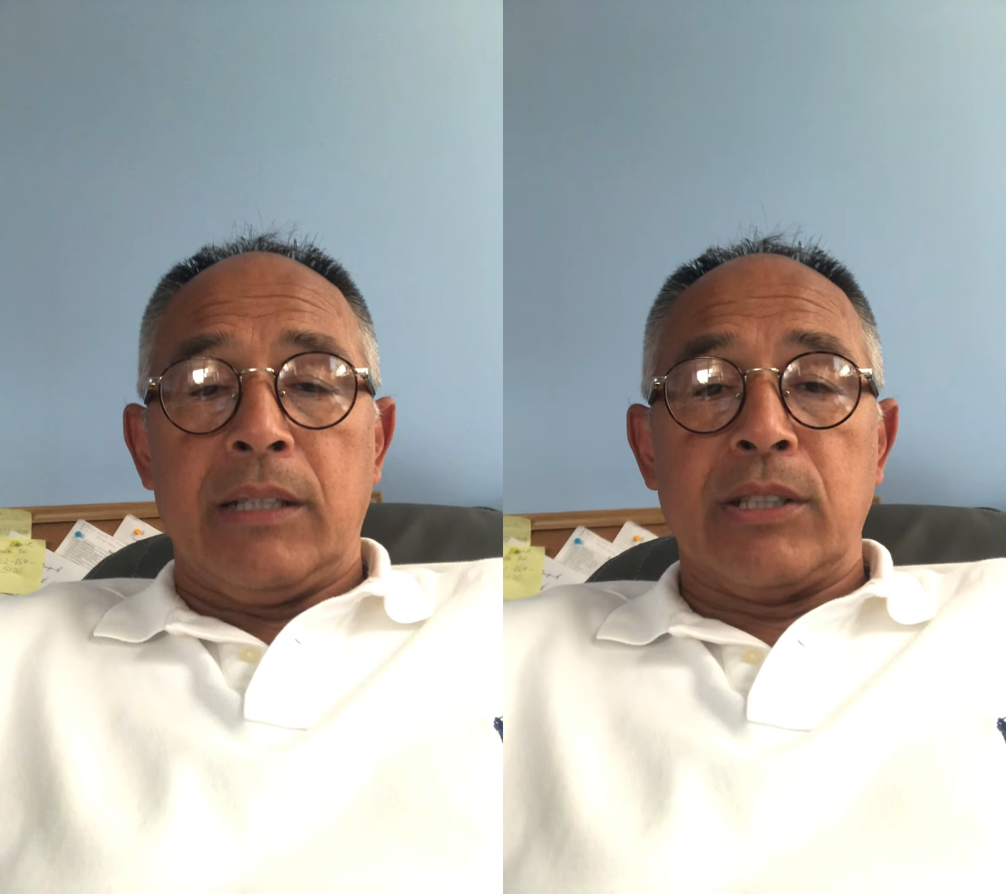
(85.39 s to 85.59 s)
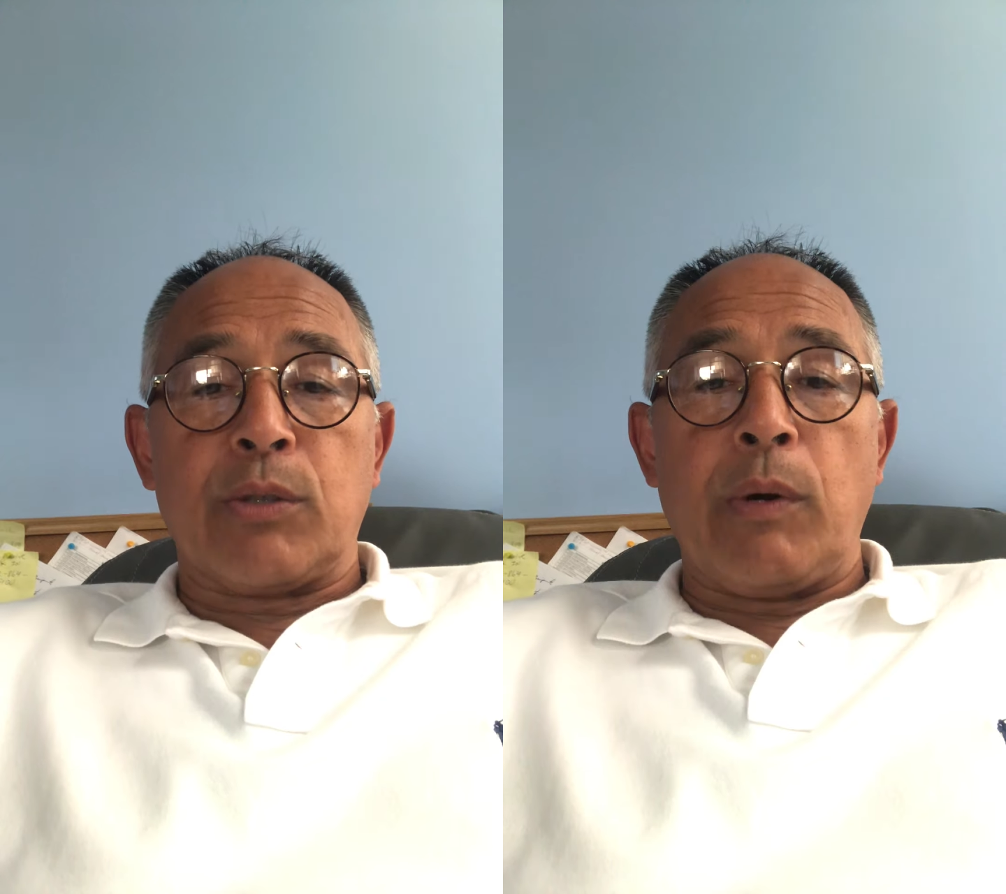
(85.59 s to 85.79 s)

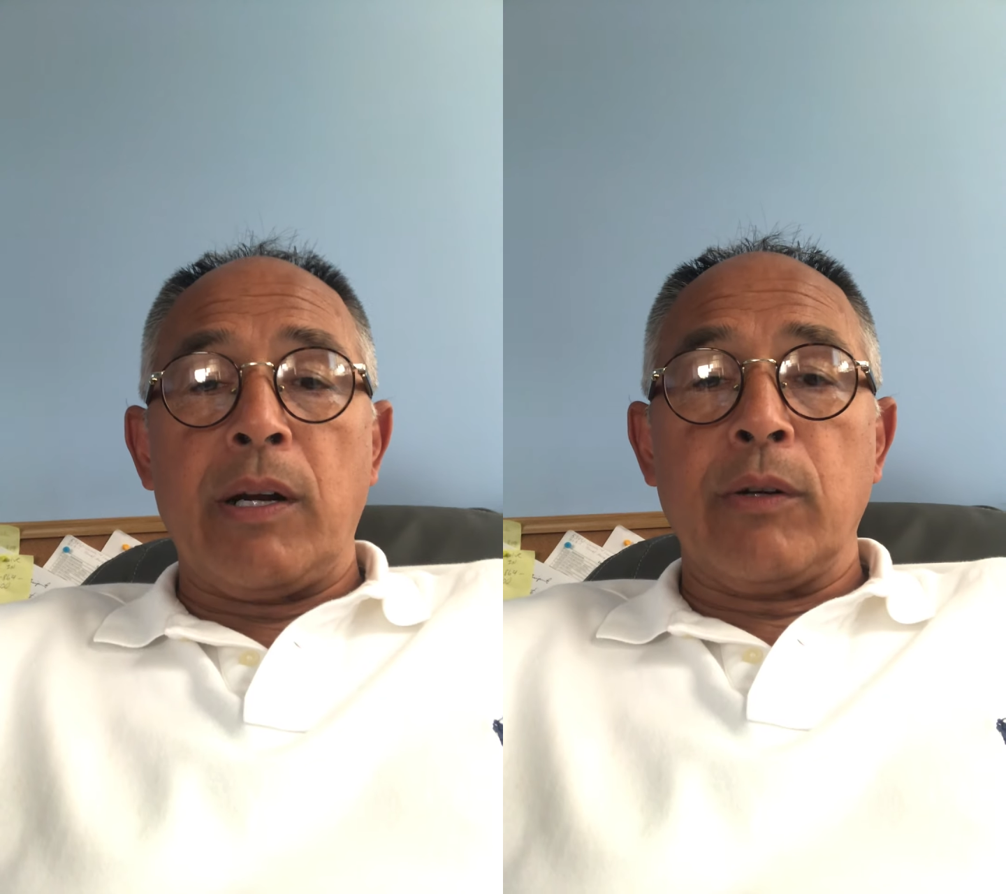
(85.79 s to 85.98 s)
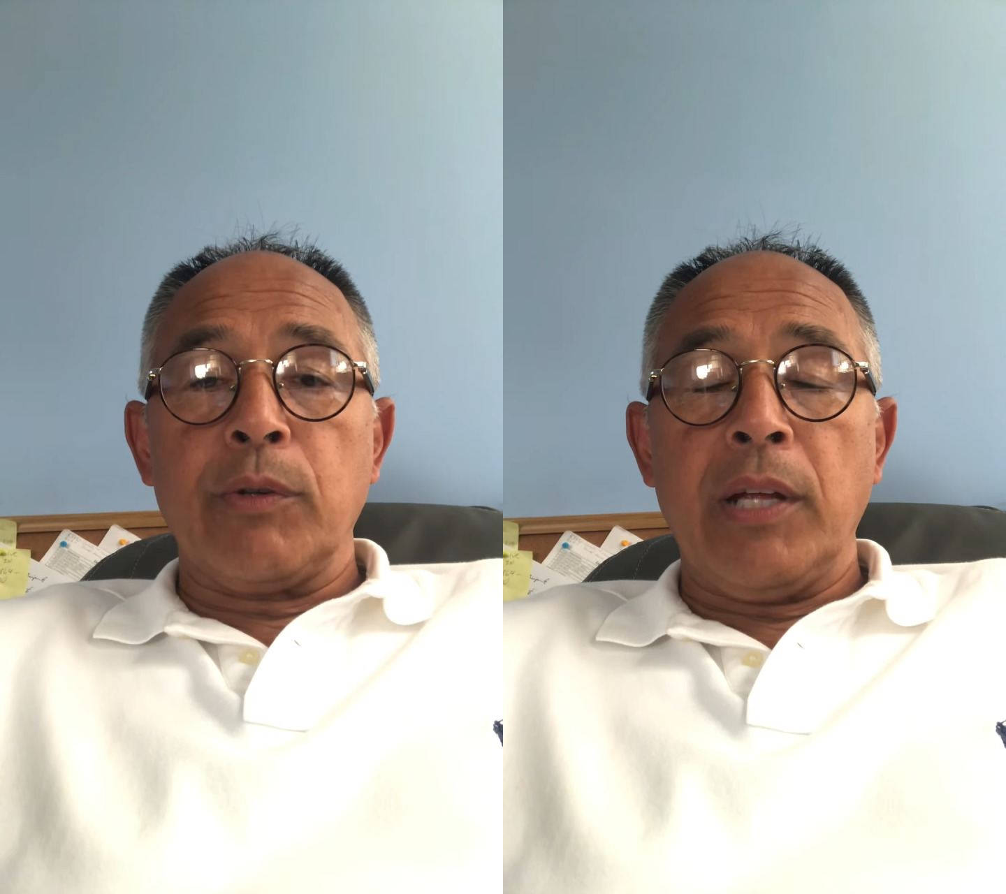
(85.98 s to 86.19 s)

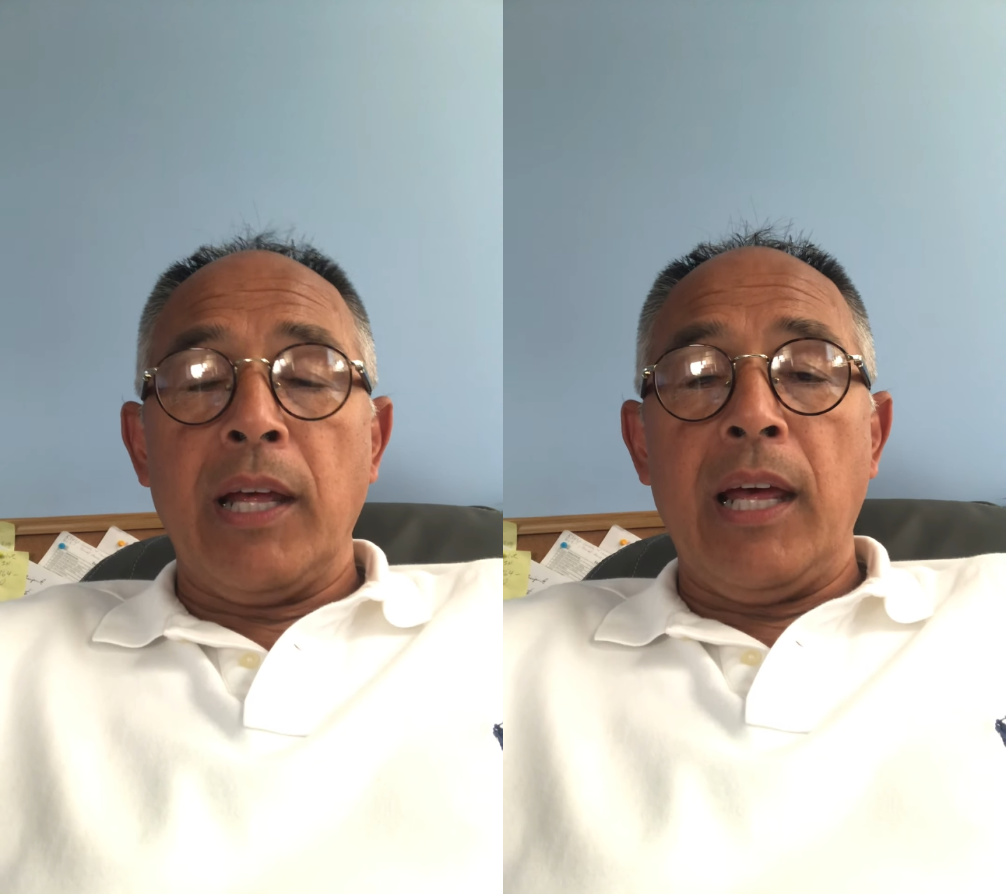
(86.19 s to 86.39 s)
disgruntled